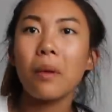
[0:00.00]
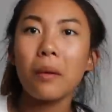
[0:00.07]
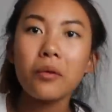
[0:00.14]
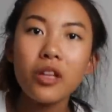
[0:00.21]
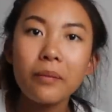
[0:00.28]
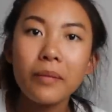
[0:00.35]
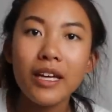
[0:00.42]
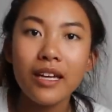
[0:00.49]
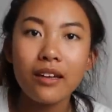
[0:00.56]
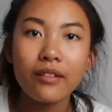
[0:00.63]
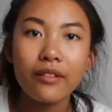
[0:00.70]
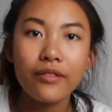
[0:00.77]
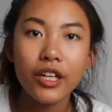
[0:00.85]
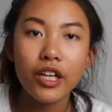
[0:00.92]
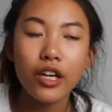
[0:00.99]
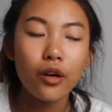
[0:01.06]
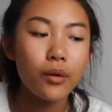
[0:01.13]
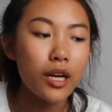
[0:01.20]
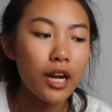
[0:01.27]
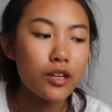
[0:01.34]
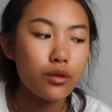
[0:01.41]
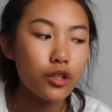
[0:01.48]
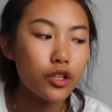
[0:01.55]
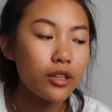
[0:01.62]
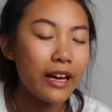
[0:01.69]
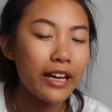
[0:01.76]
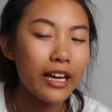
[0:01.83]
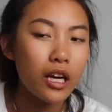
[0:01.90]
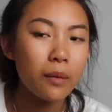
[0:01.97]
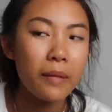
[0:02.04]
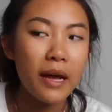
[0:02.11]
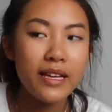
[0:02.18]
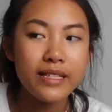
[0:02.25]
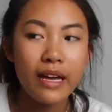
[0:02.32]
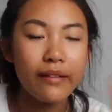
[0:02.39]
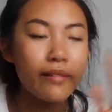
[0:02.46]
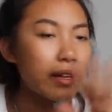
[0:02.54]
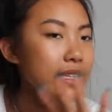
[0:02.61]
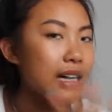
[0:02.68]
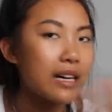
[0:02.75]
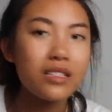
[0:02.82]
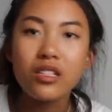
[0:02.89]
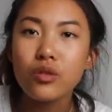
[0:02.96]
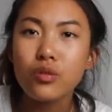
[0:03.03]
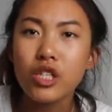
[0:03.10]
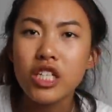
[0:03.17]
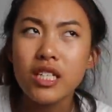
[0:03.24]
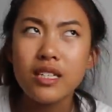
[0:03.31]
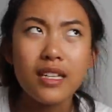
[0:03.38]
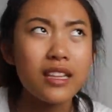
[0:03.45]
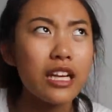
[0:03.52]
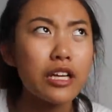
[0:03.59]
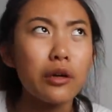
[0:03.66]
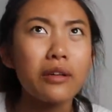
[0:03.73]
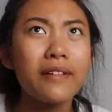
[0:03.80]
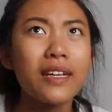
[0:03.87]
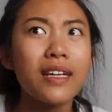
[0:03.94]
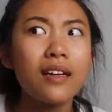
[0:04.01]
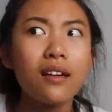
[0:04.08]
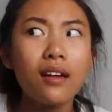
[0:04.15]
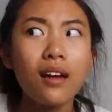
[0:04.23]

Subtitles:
Remember in the beginning of the video when I told you that Gearbest had, like, tons of squishies? Like, they don't even...